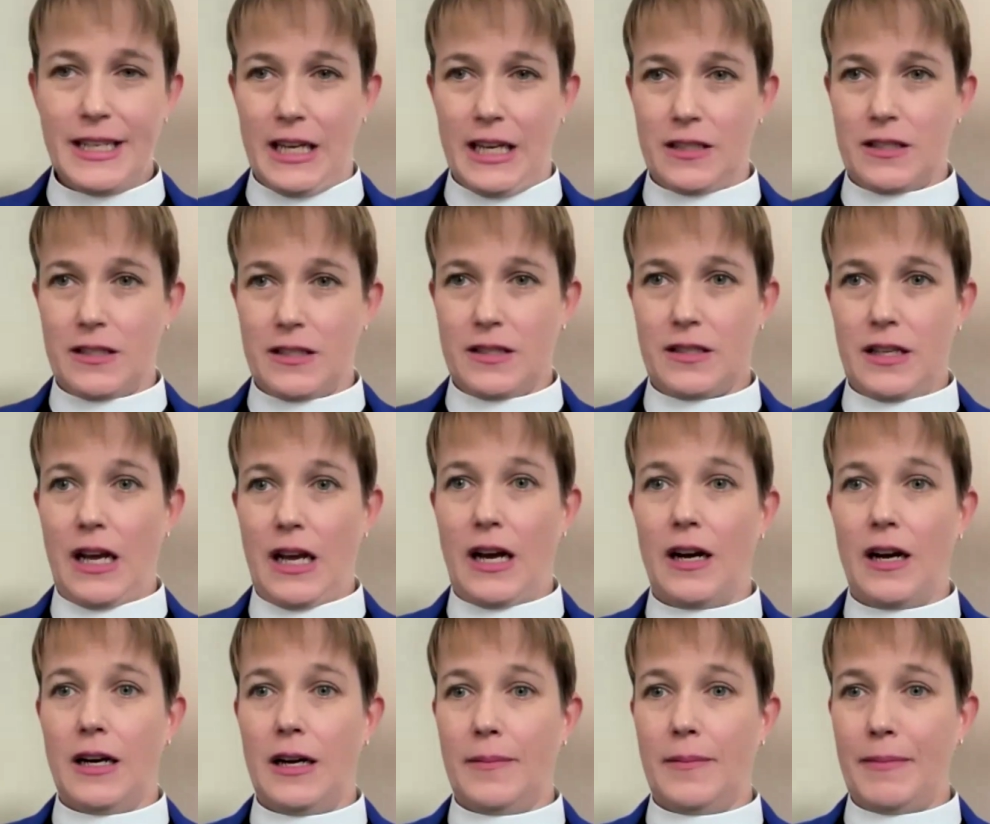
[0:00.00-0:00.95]
Yes.
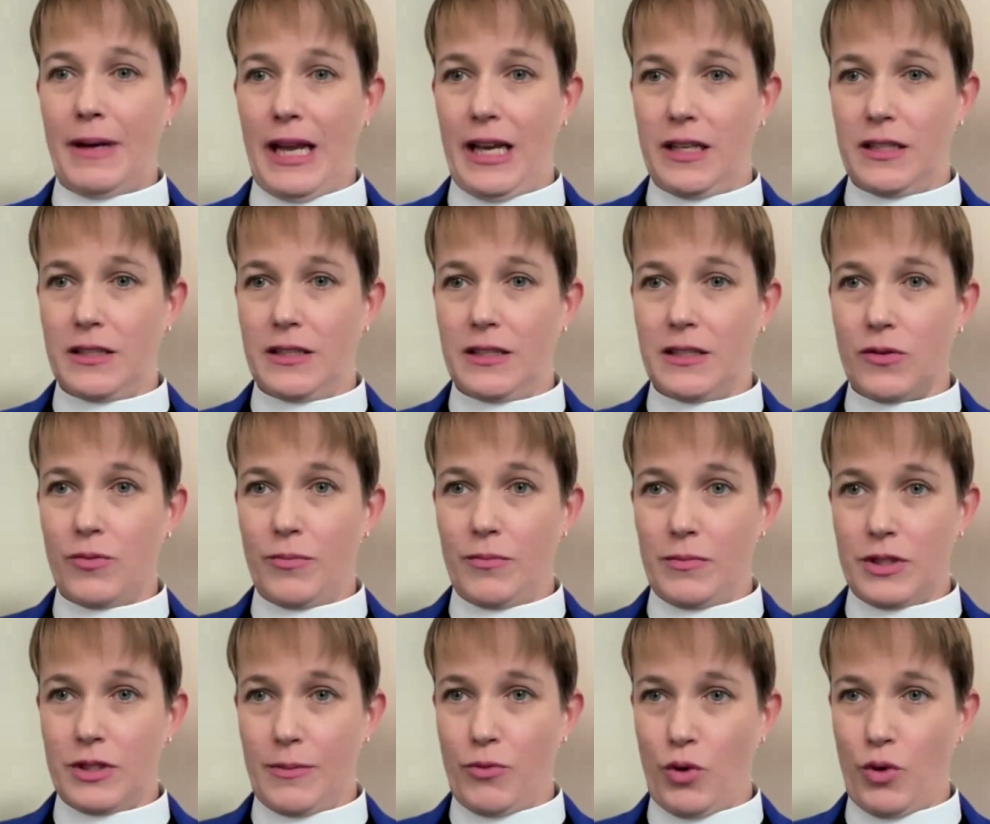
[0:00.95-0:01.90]
And
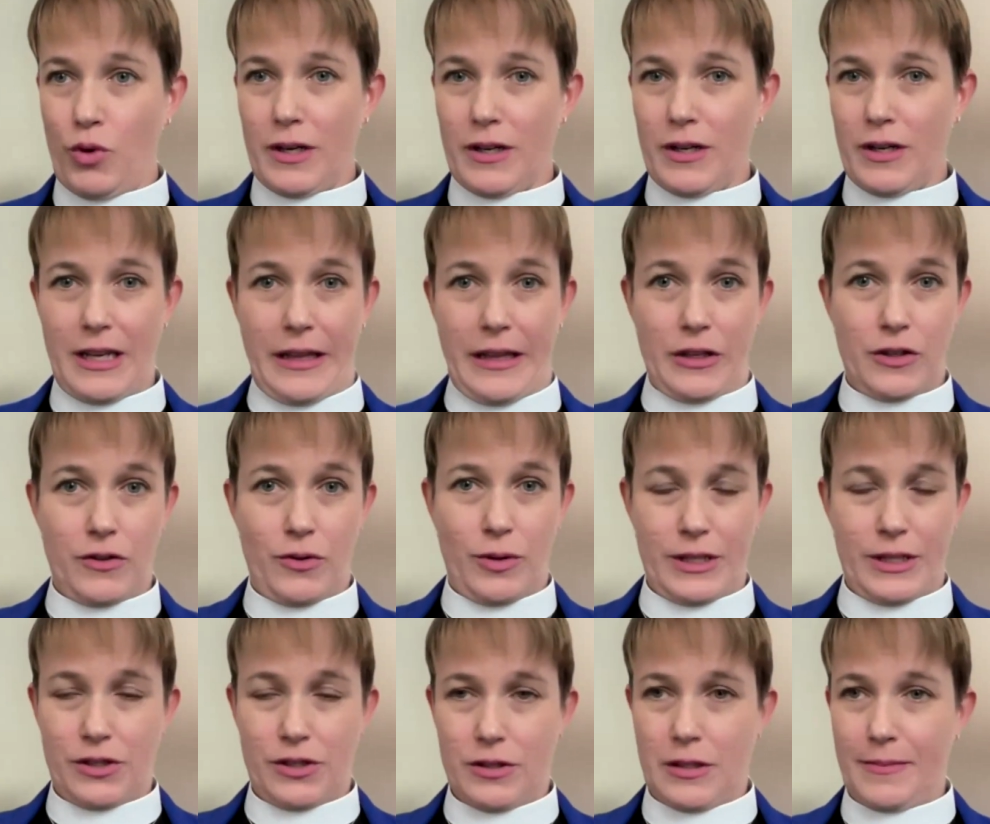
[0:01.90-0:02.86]
some more
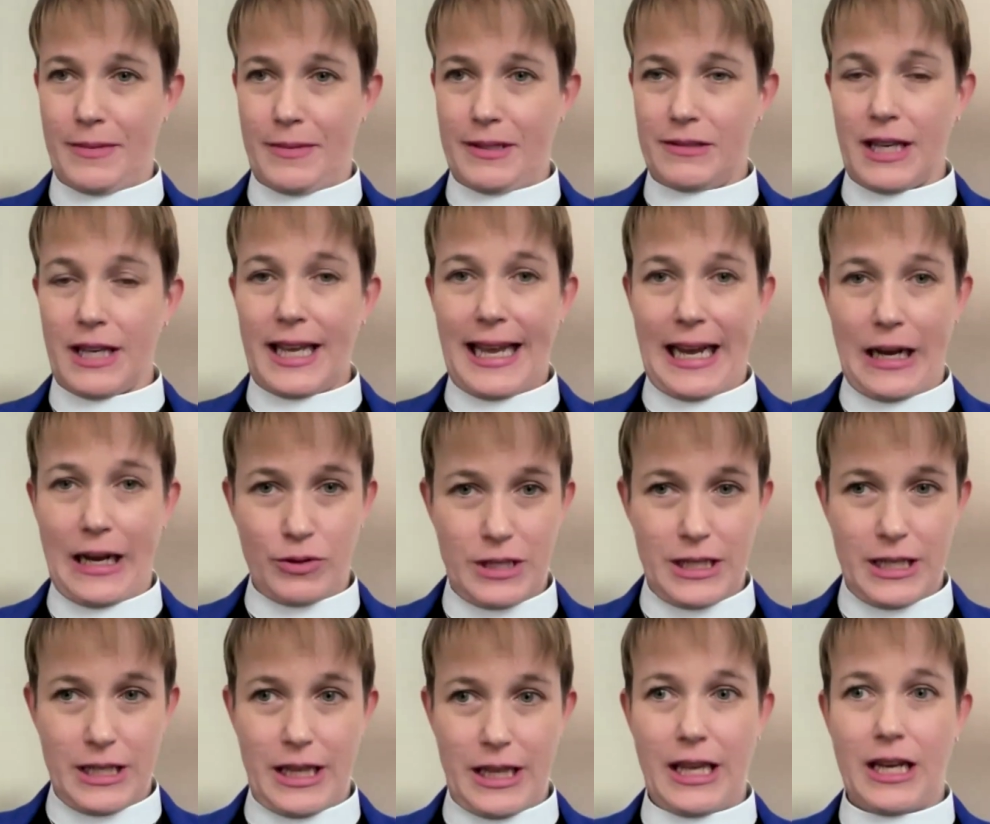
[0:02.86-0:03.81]
questions about the
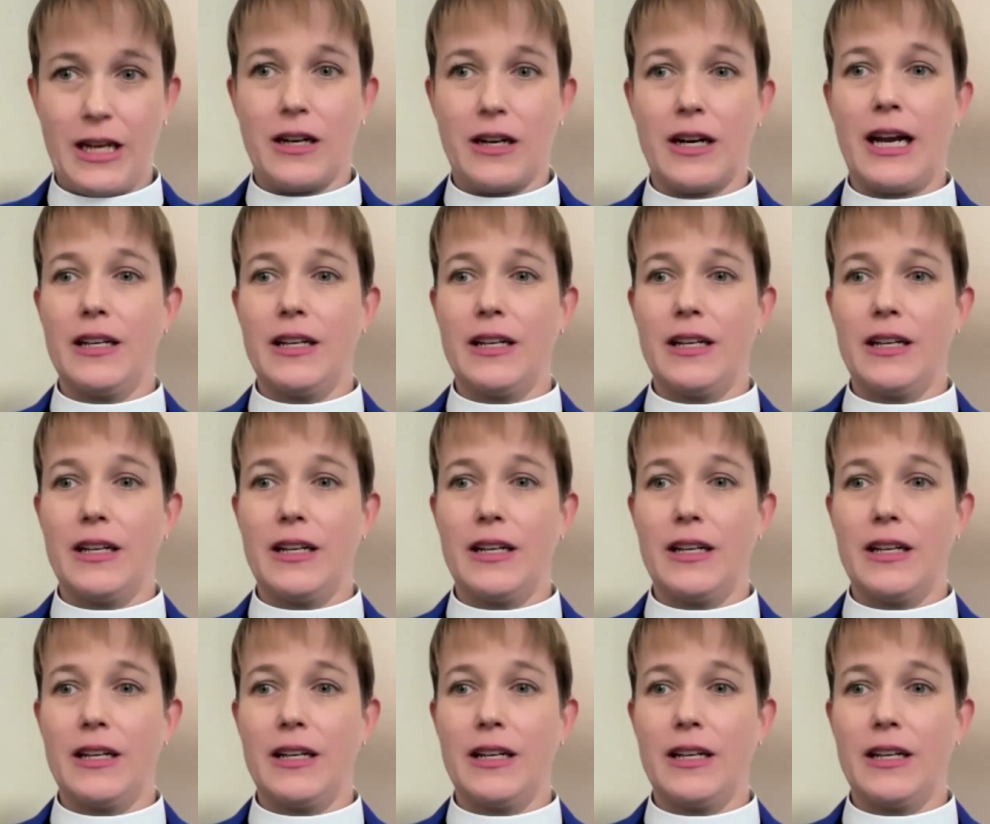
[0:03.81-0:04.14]
counting there.